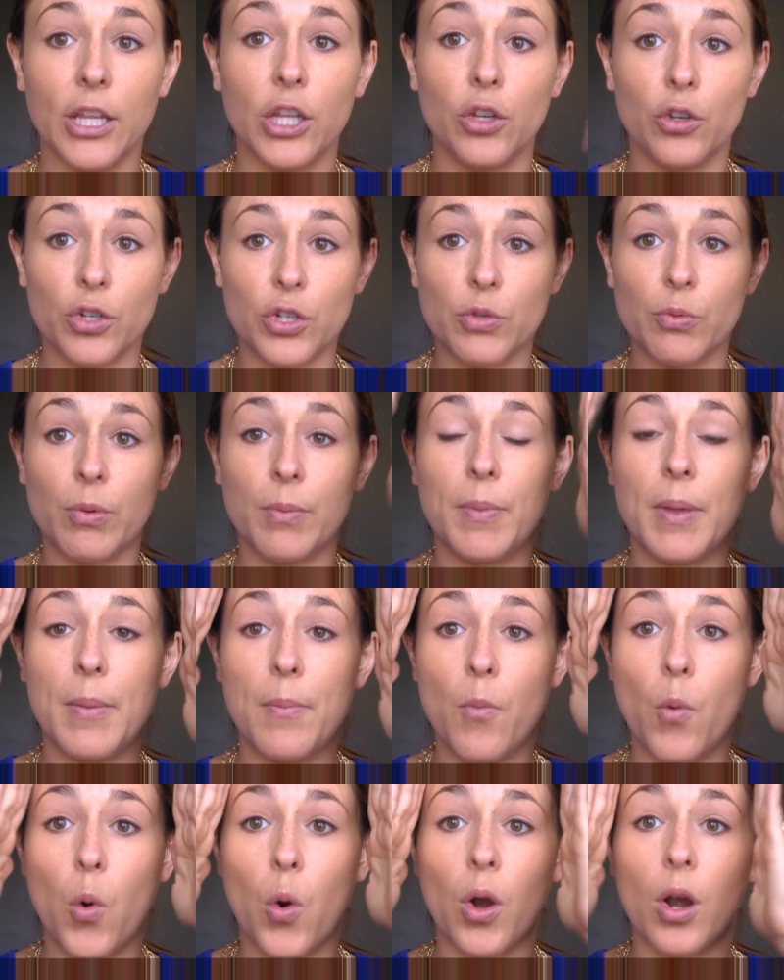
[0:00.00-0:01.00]
Yours would be
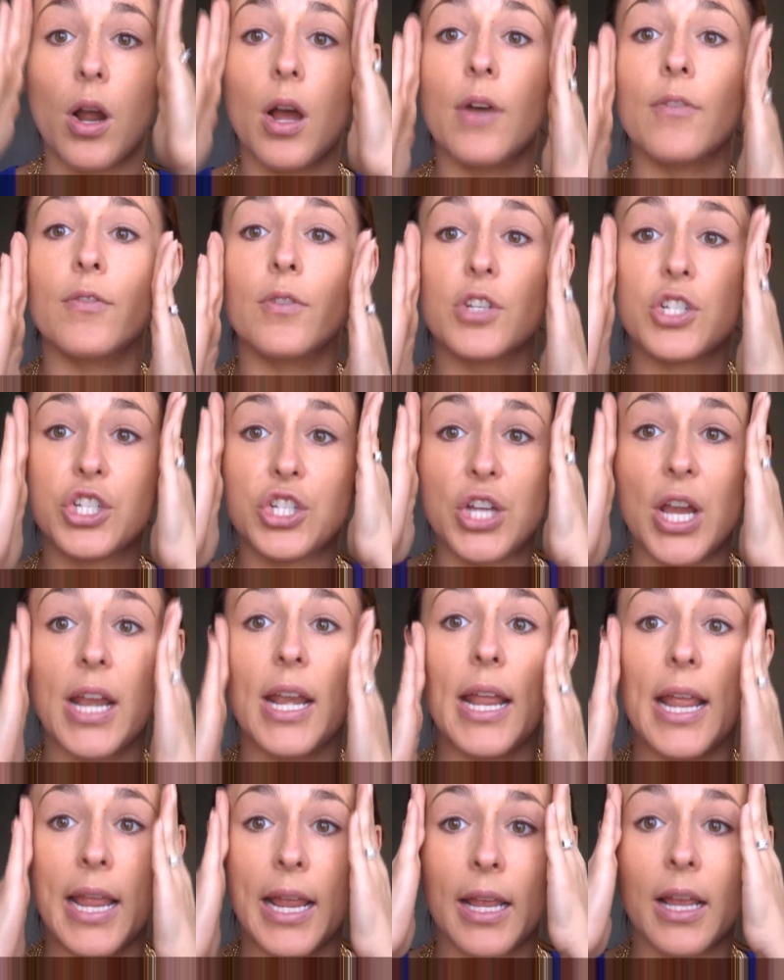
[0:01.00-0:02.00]
more of
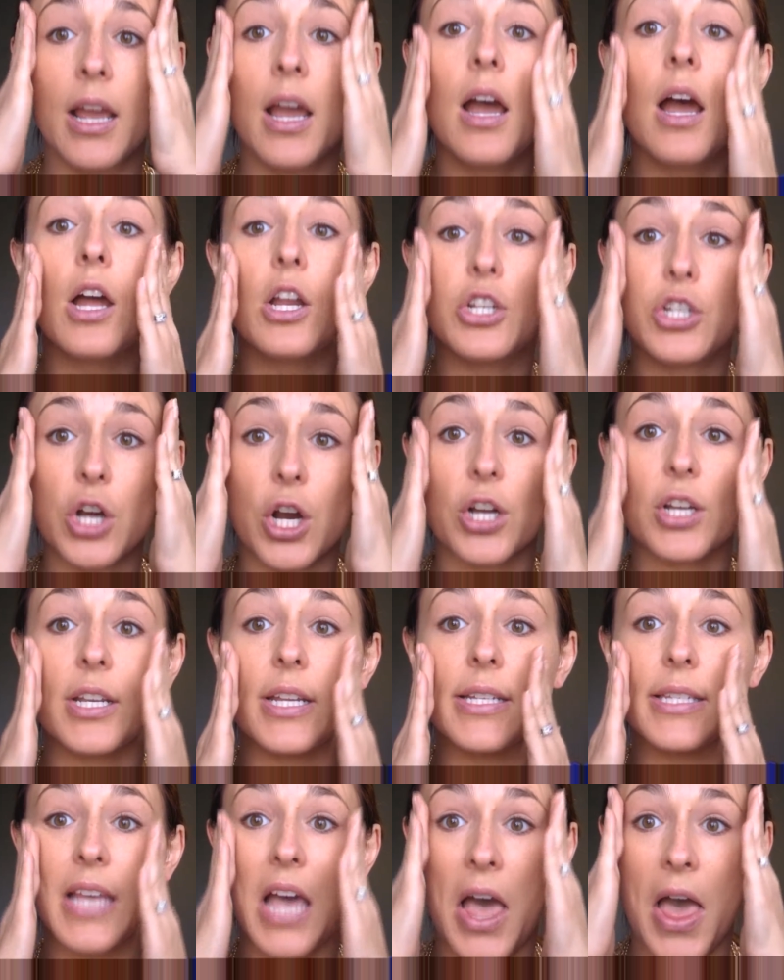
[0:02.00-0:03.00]
shading
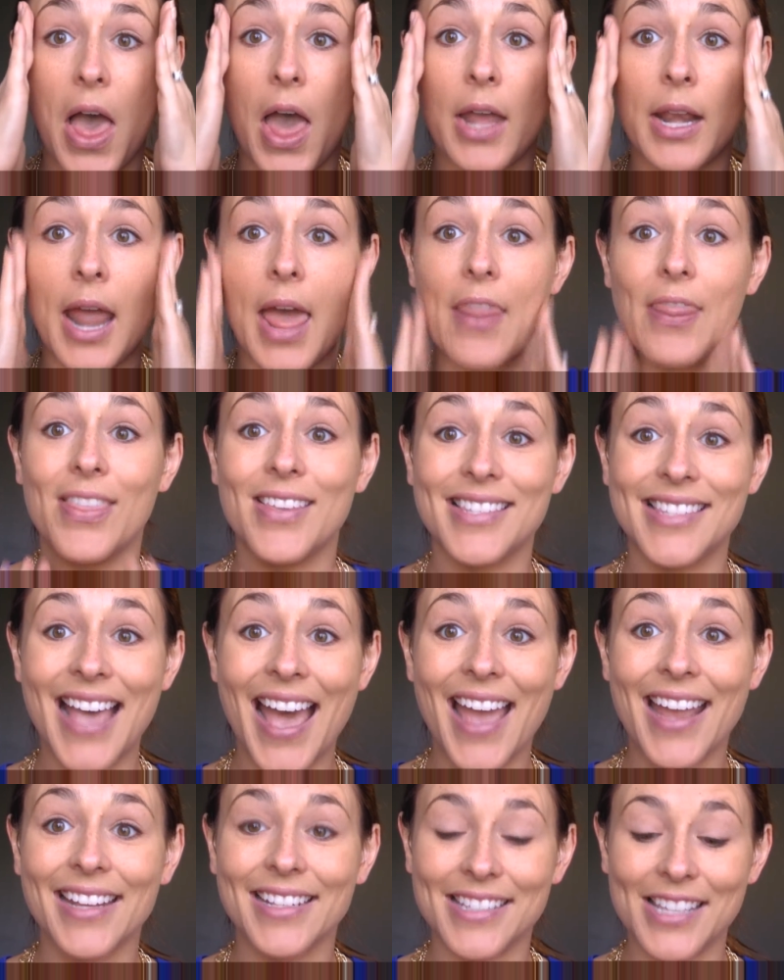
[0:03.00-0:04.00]
darkness on the
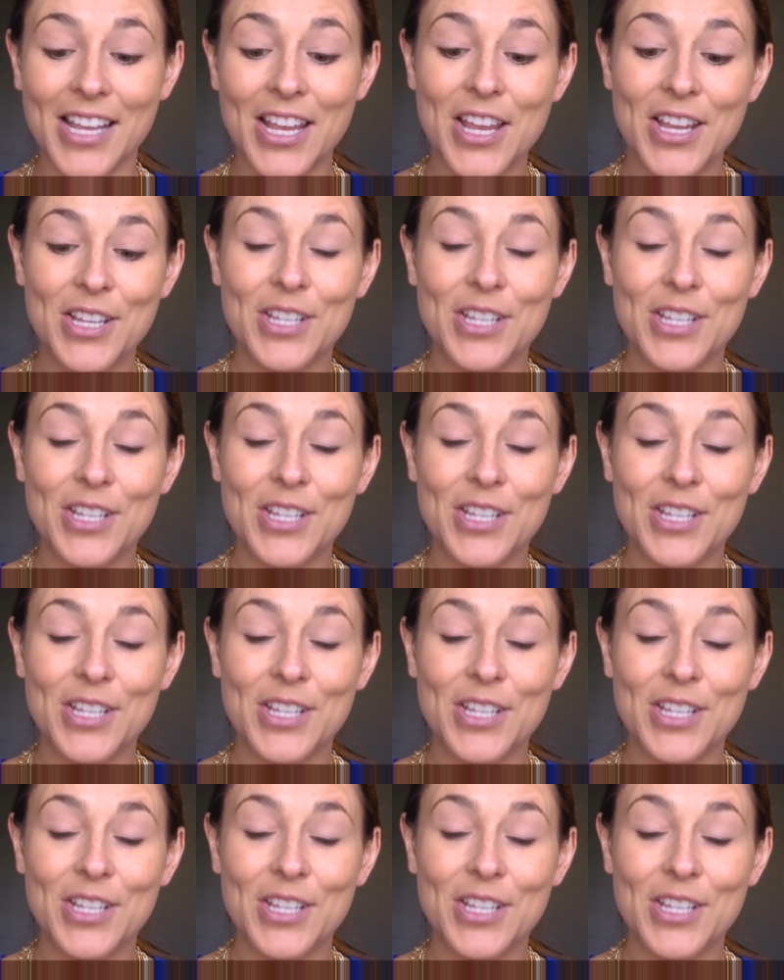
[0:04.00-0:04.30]
sides.